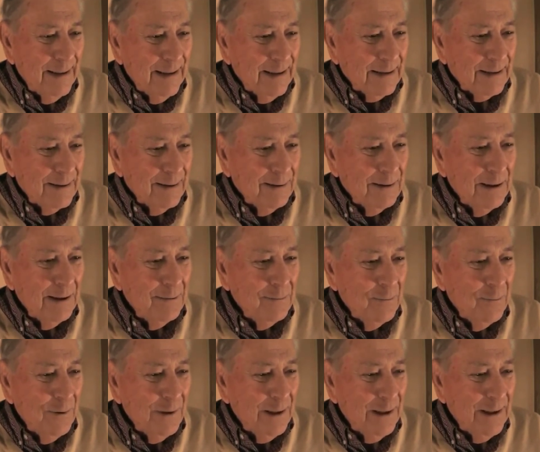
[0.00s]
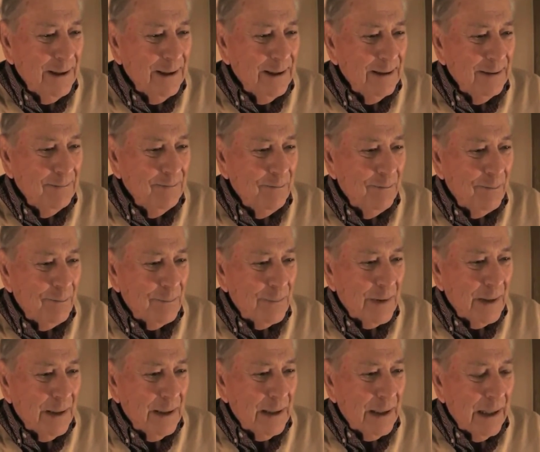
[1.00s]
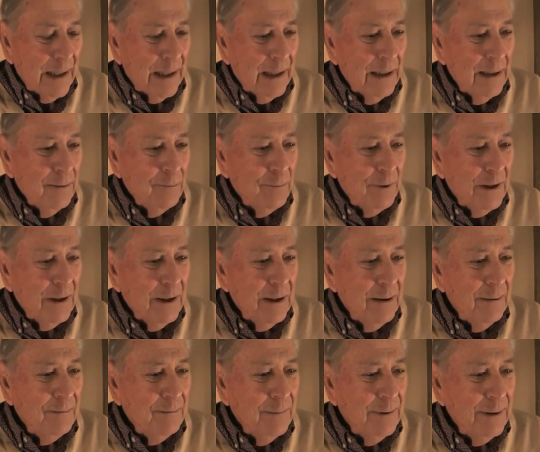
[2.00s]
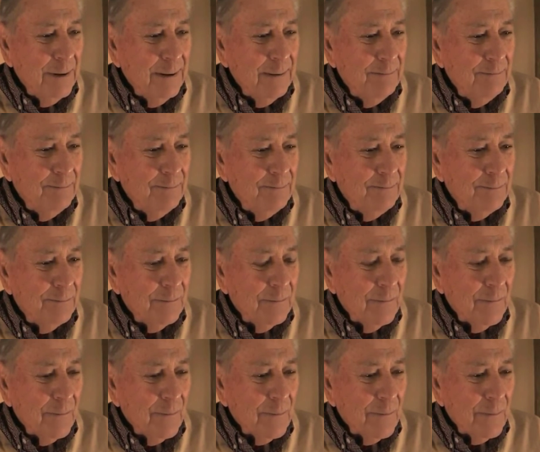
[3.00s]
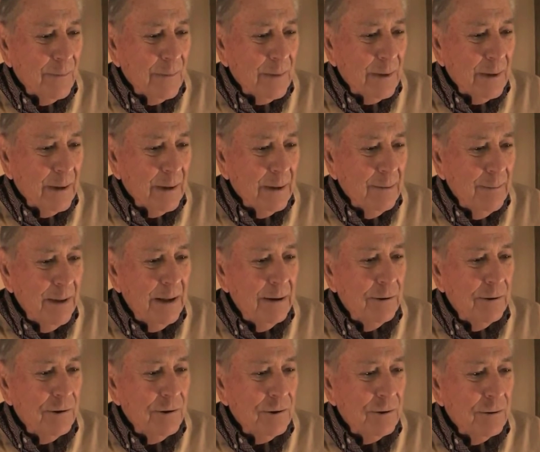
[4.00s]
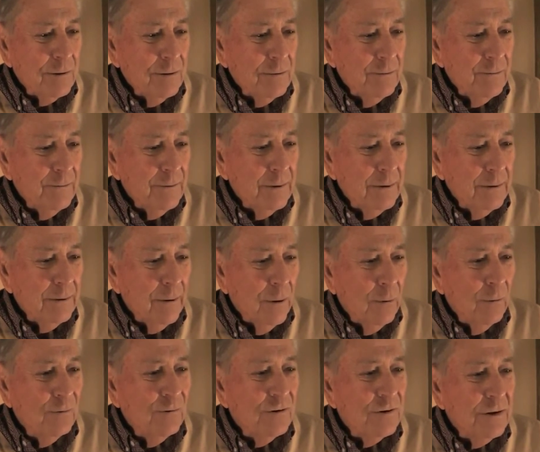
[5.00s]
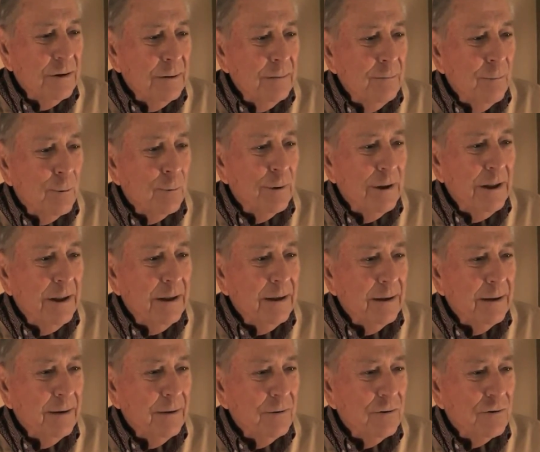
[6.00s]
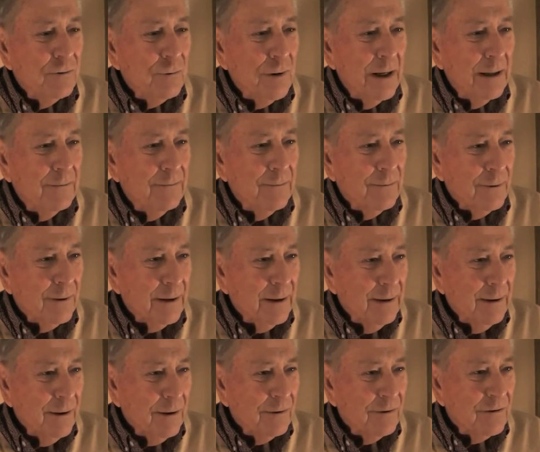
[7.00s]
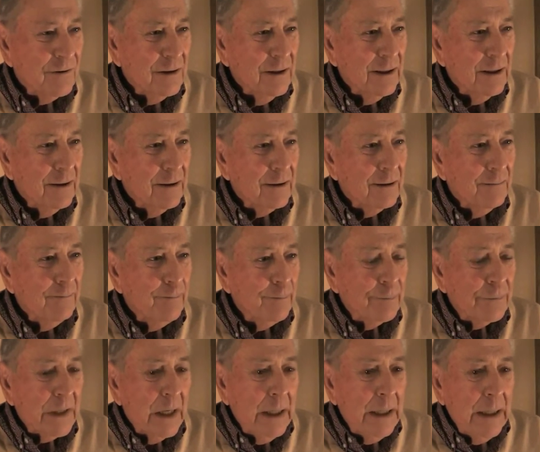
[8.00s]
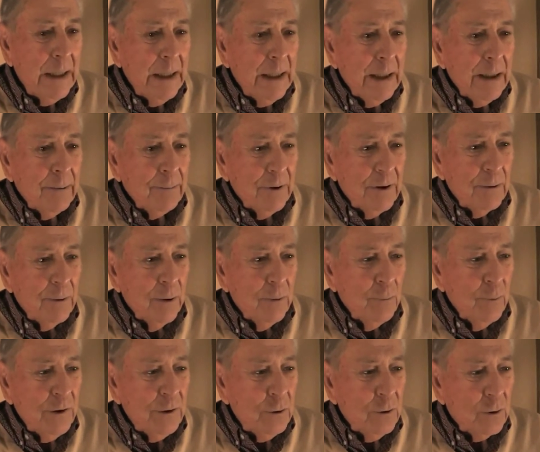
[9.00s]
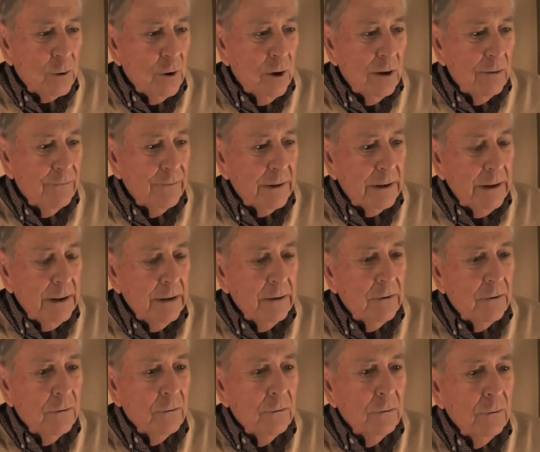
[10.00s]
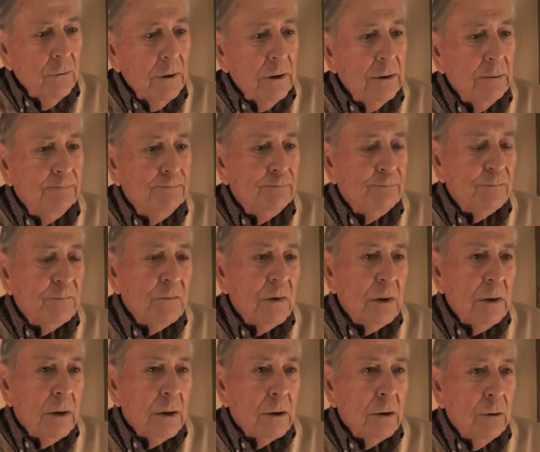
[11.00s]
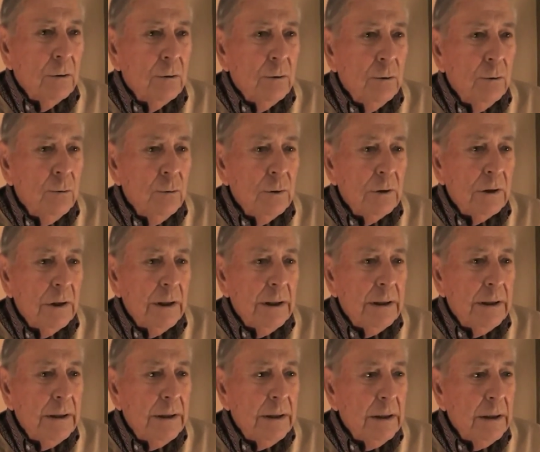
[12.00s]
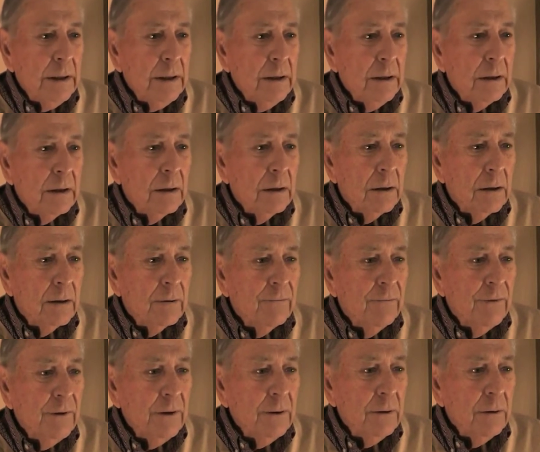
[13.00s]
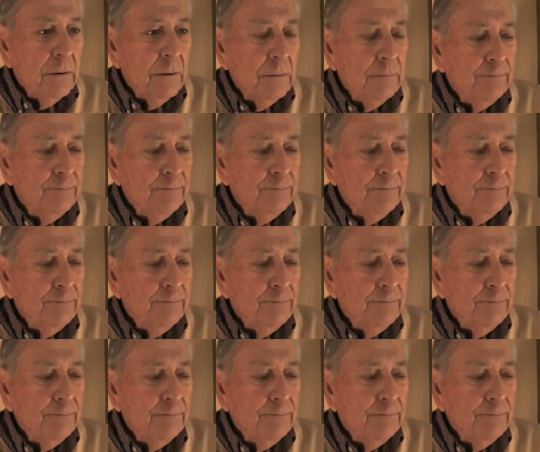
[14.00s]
so then we Al become manager of Olson Marine in Stratford years later. But then we took off again to go to Leyte, Clark Field,